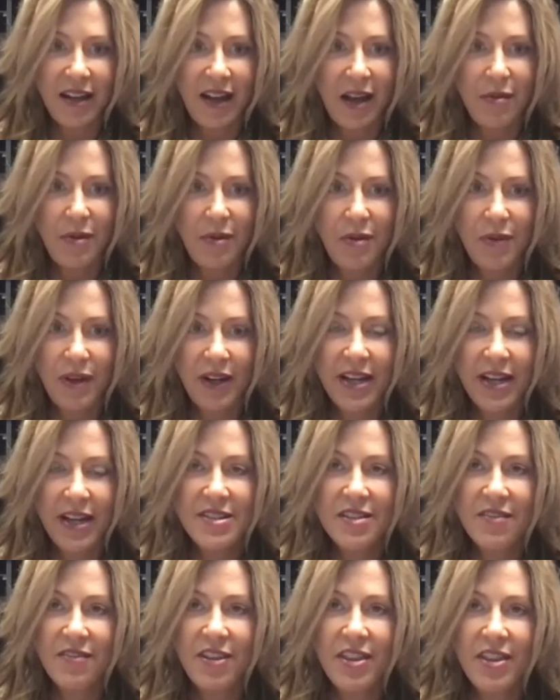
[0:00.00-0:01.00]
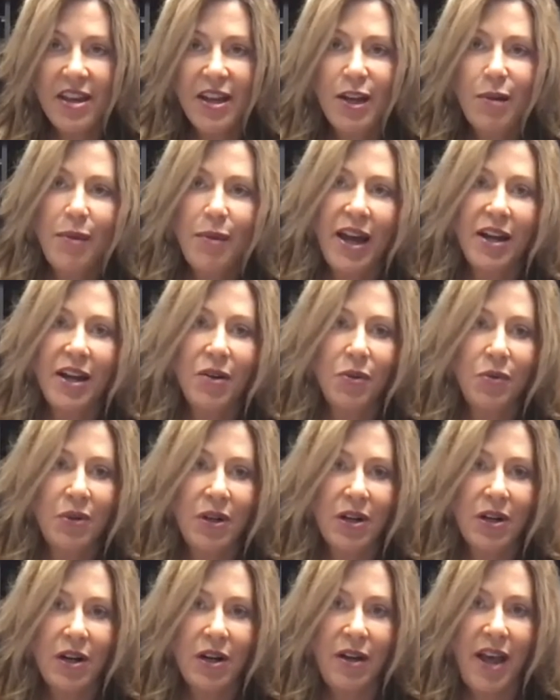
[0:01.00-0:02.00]
I mean, because if you think about it,
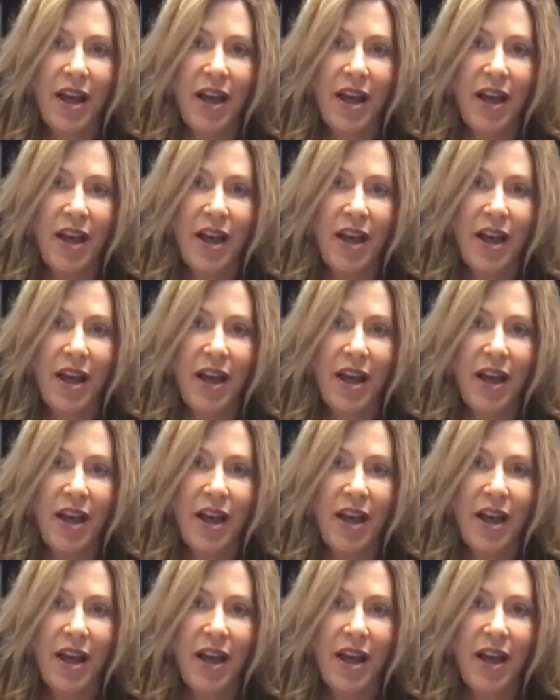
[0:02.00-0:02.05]
we're